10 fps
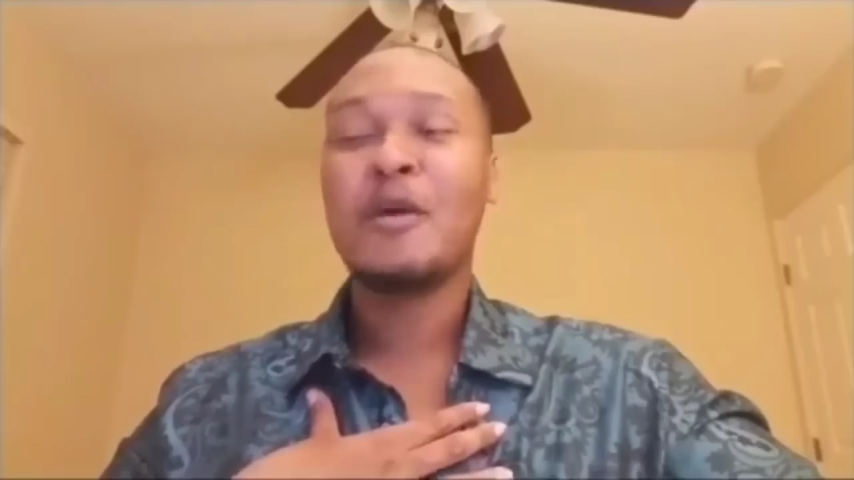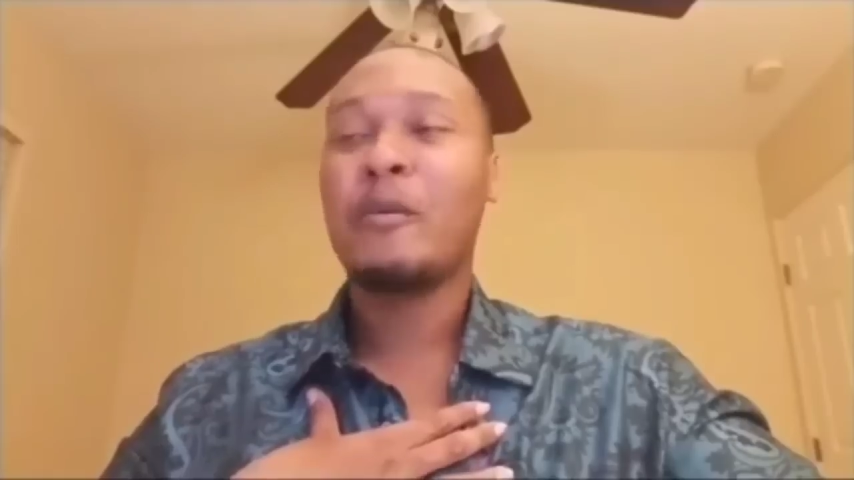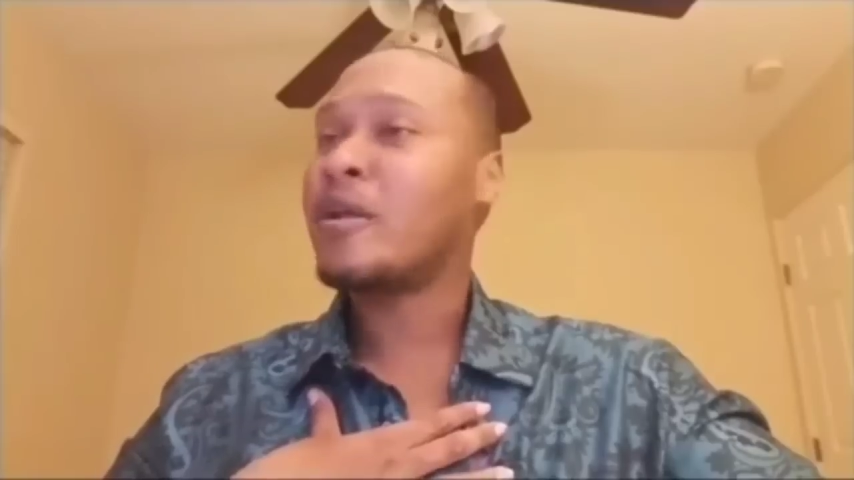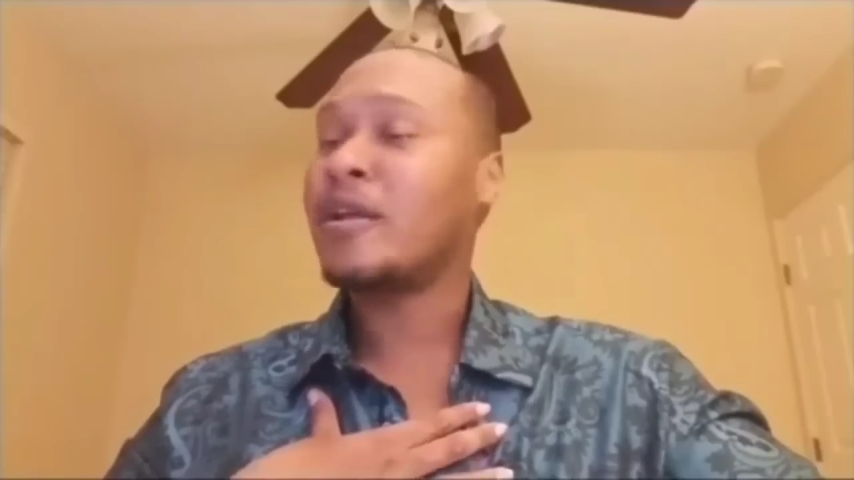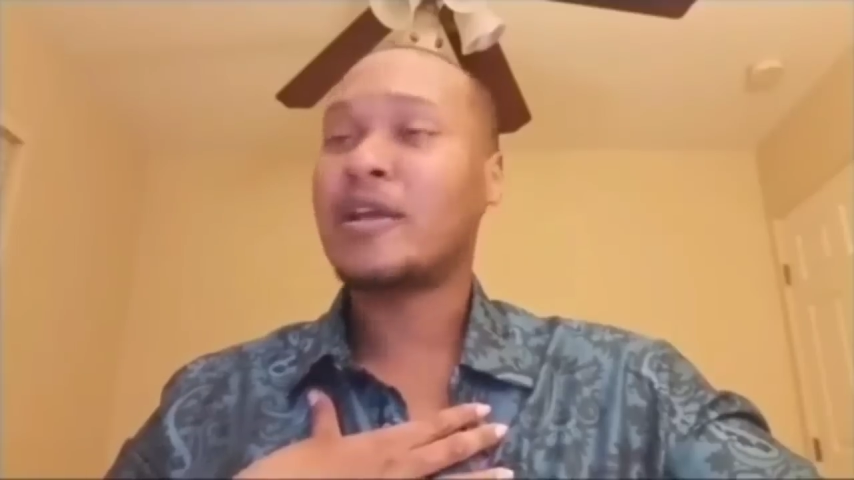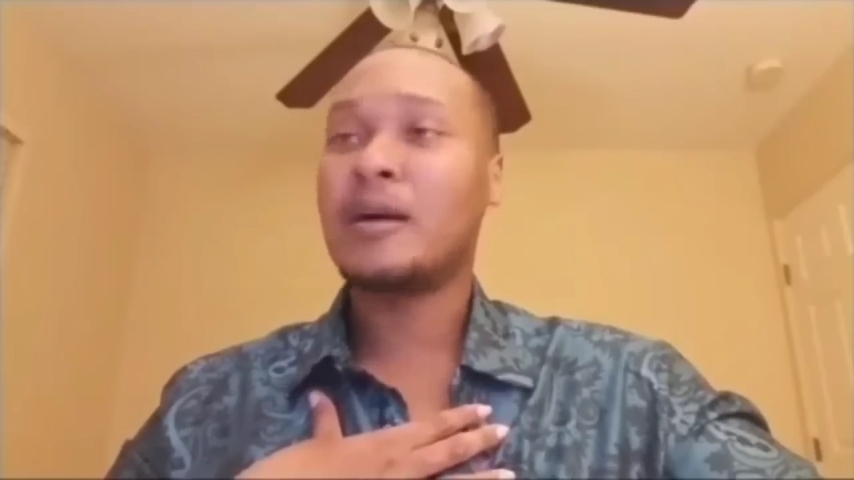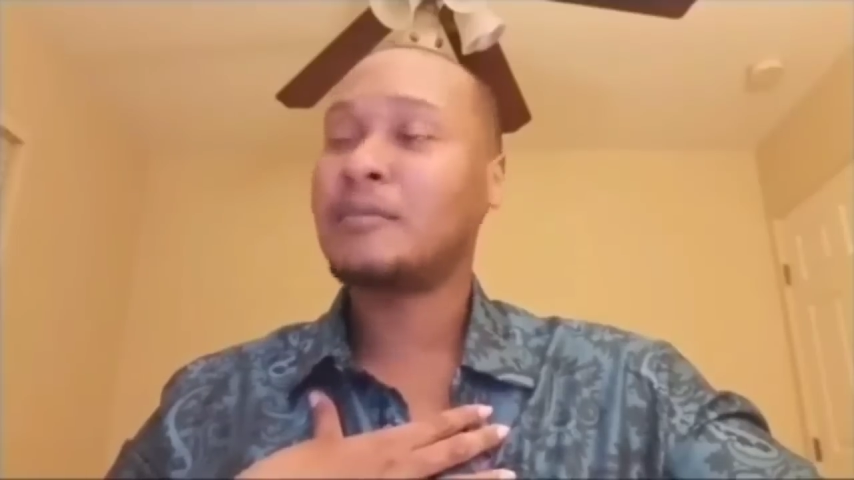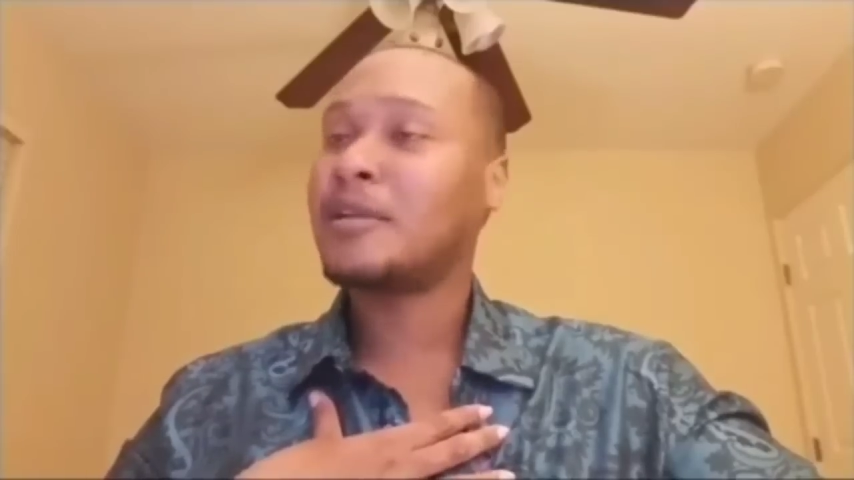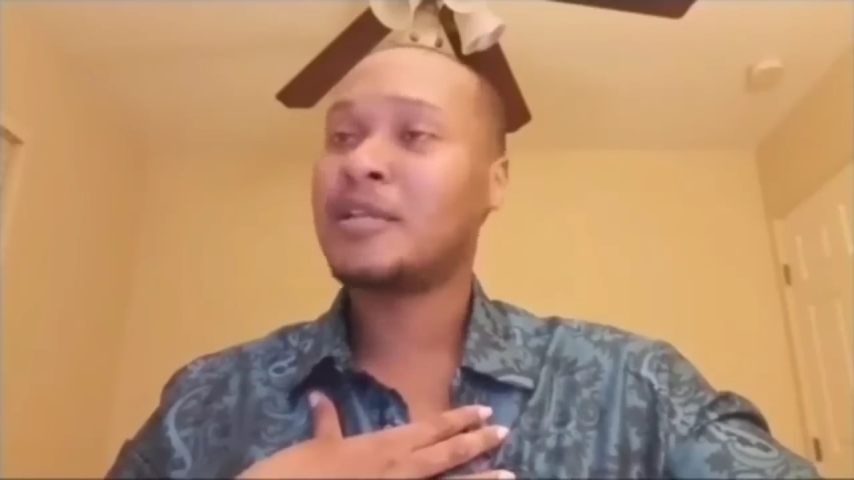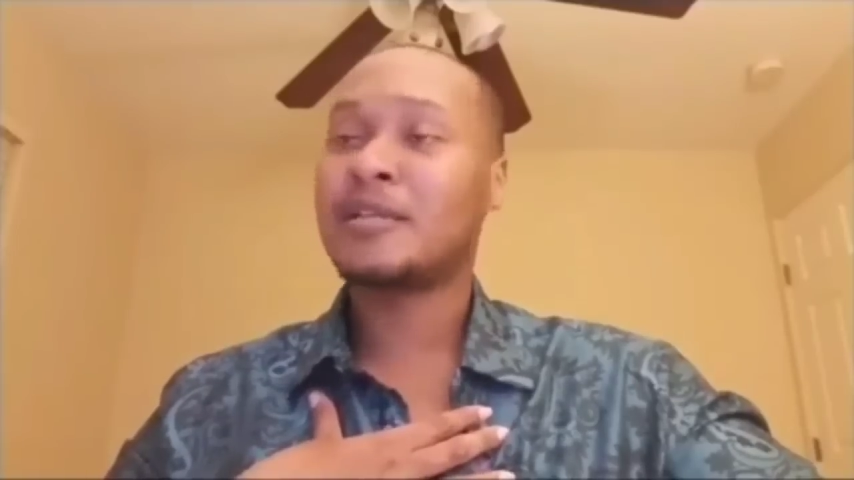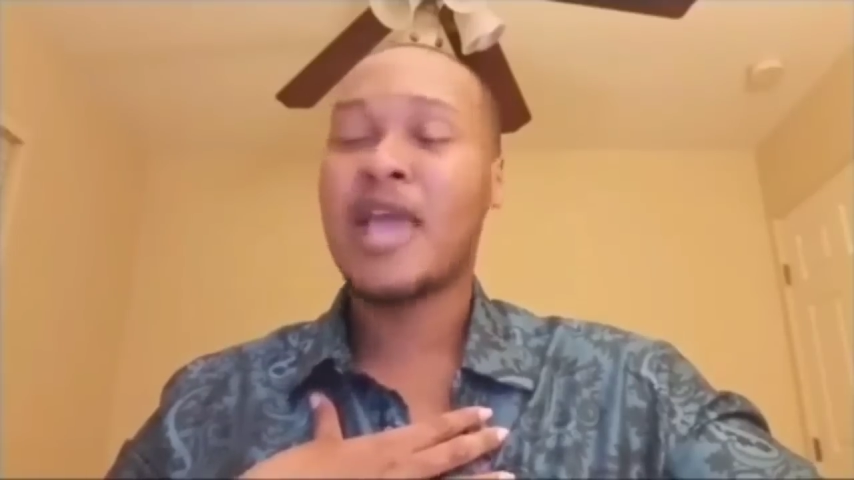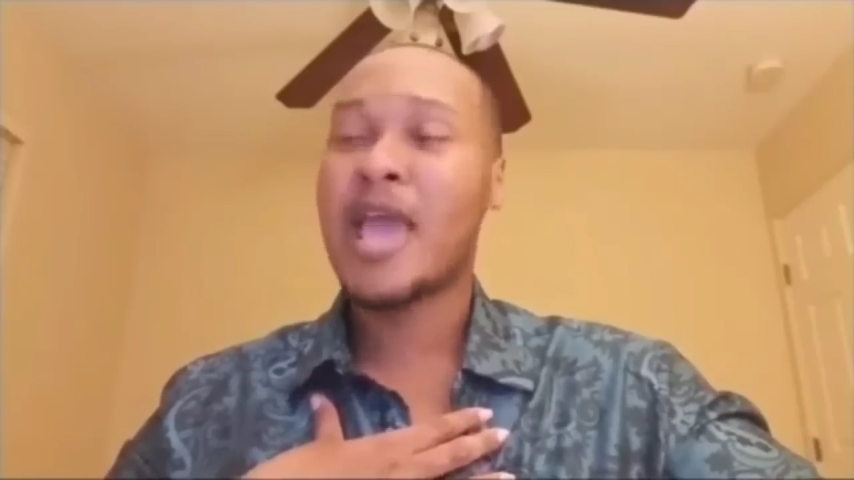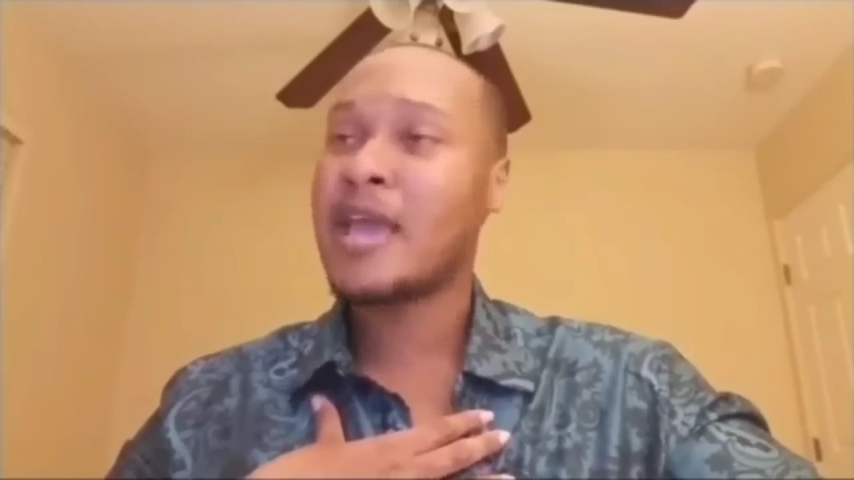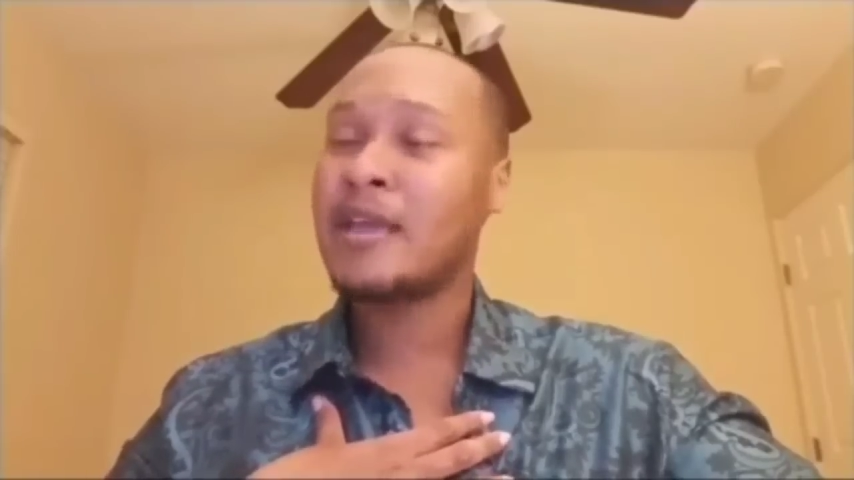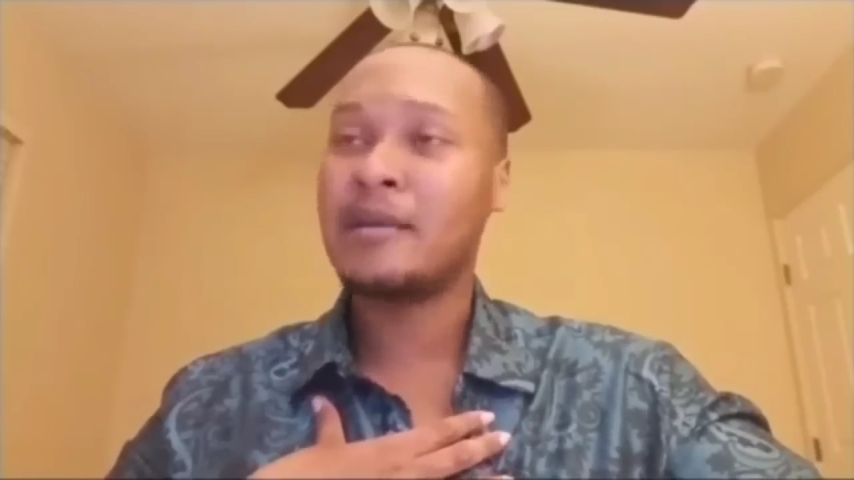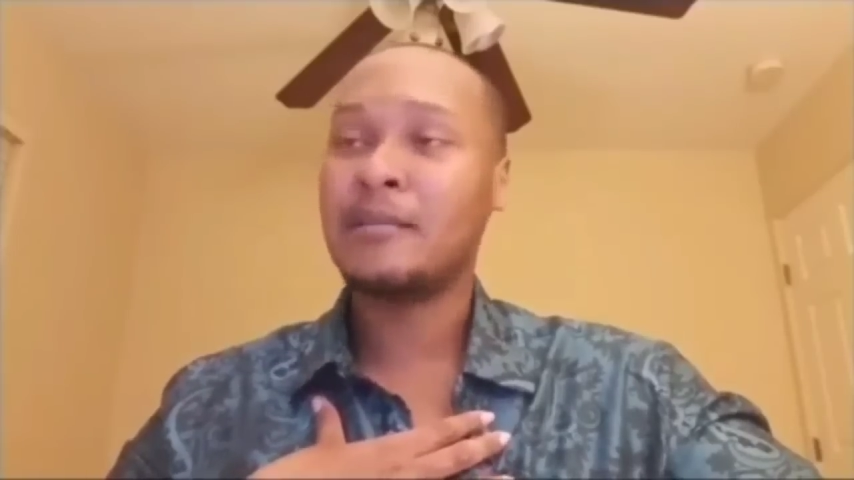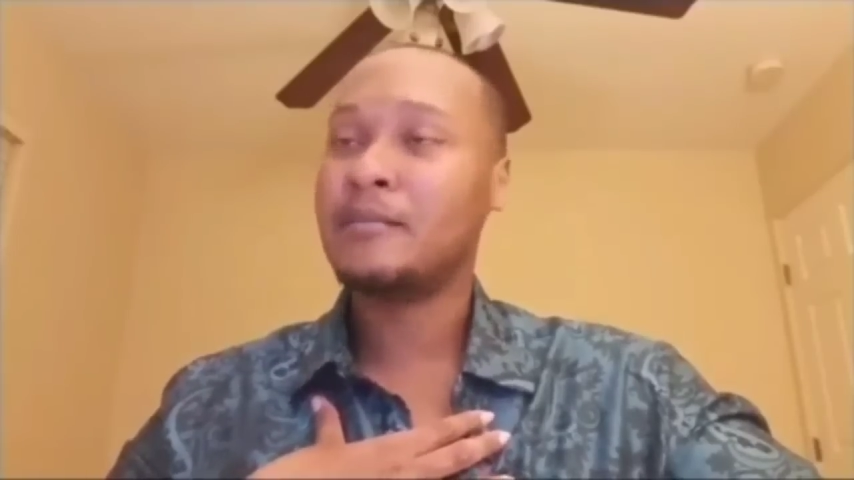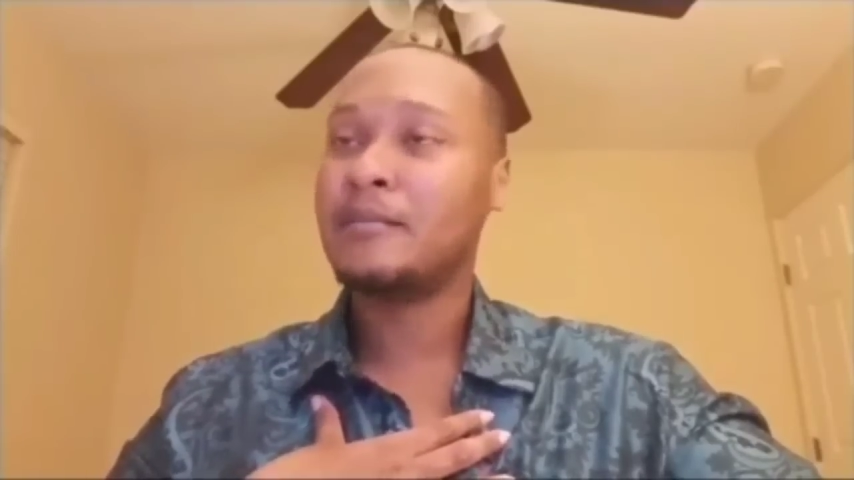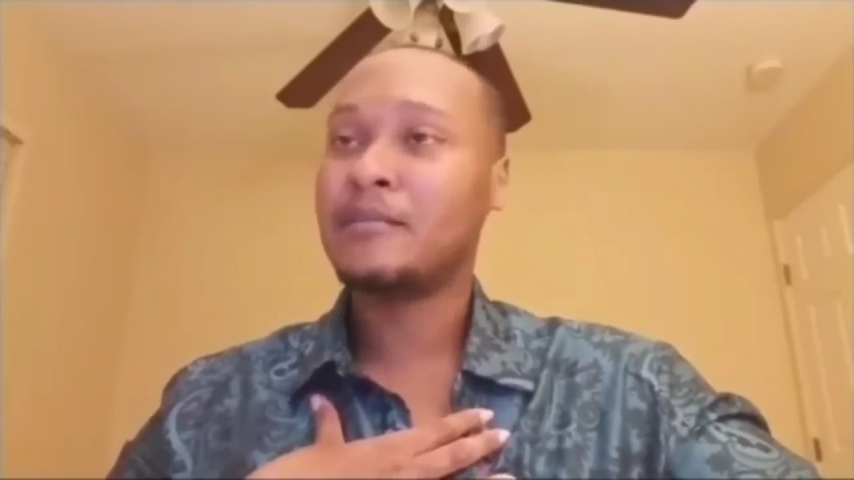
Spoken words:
when it comes to this game.